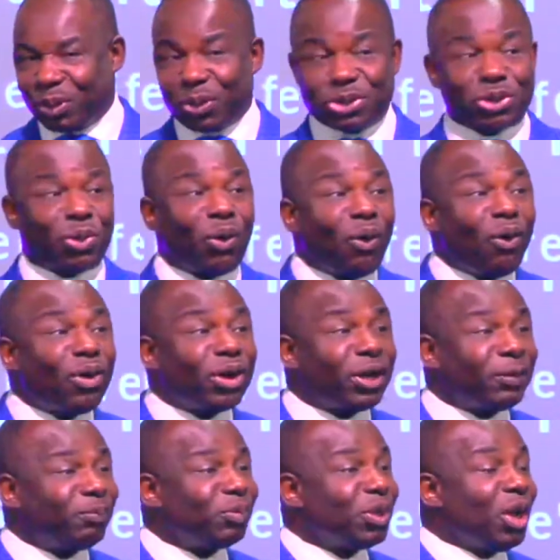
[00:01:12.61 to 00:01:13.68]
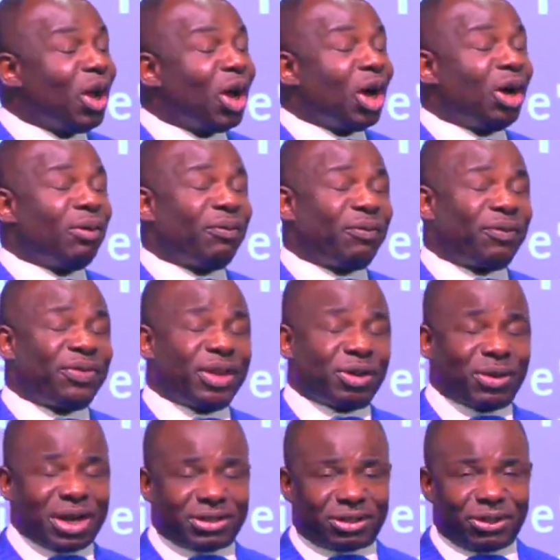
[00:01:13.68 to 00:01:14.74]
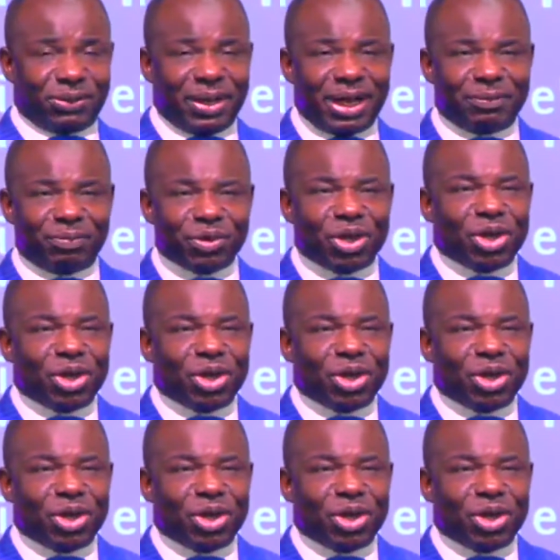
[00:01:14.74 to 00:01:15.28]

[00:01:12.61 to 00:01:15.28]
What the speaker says: He was the owner of the restaurant.